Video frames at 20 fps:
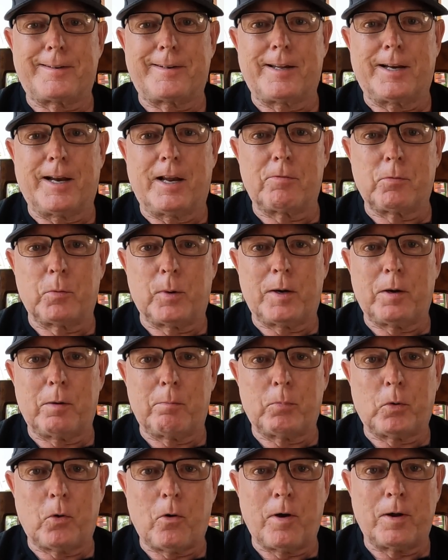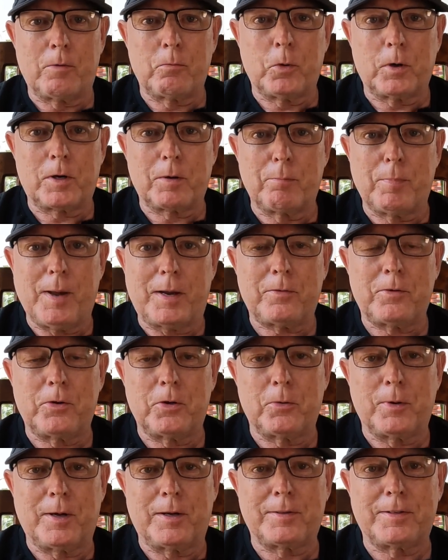G'day everyone, I'm Brian. Welcome back
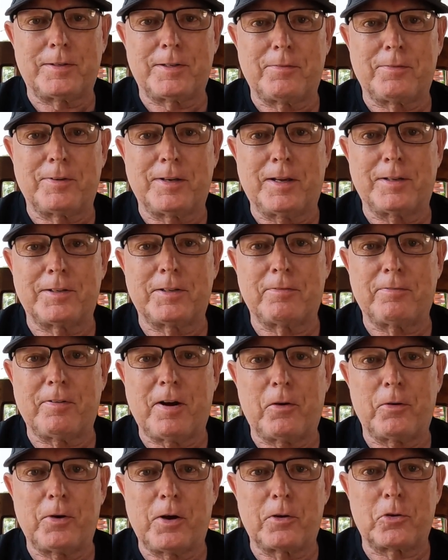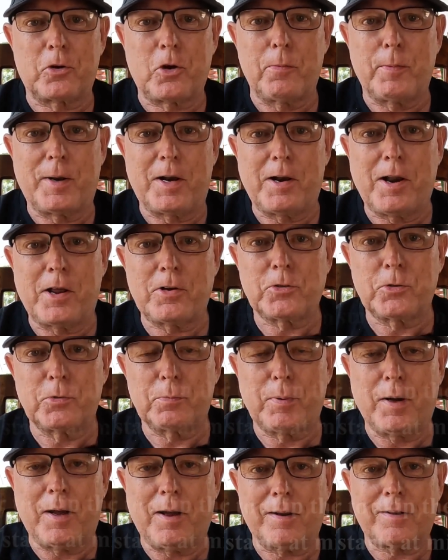to our 7-day safari at Kumana National
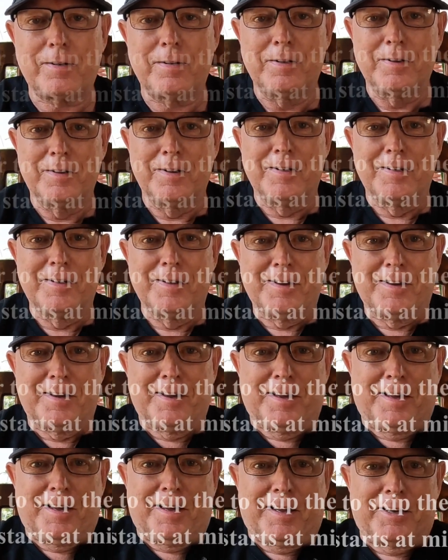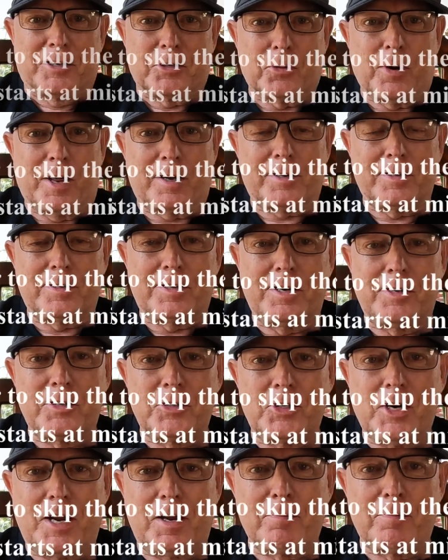Park, Sri Lanka's
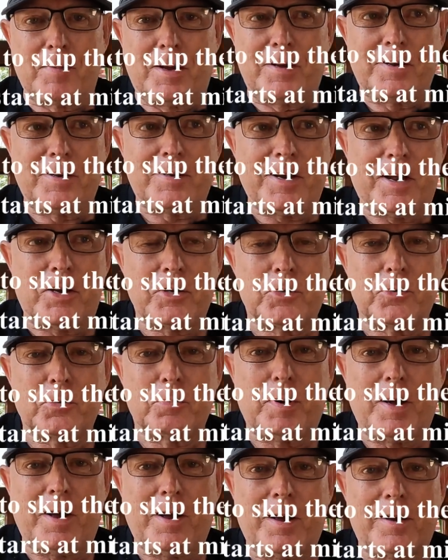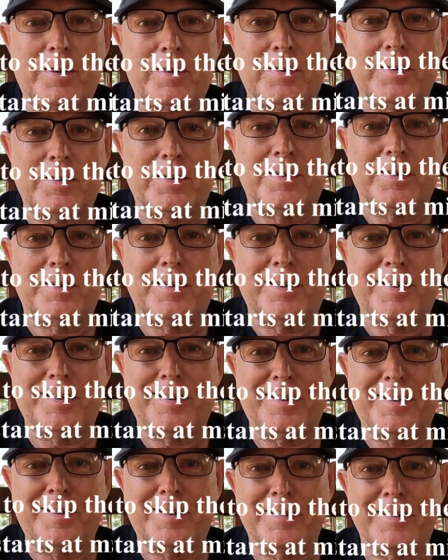hidden gem national park
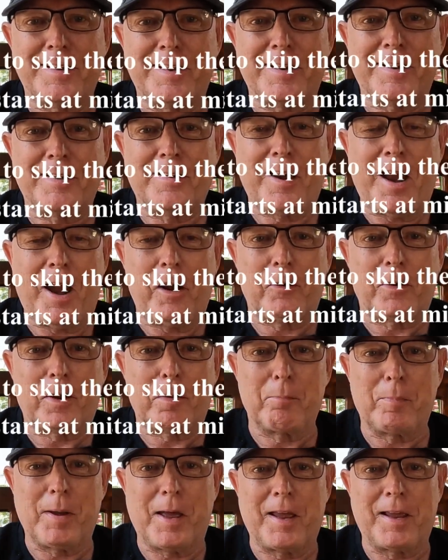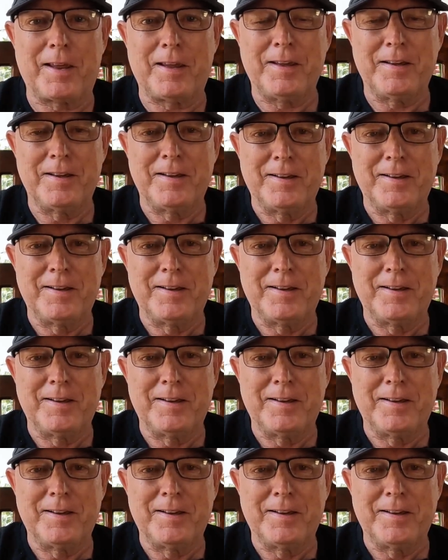near Arugambay.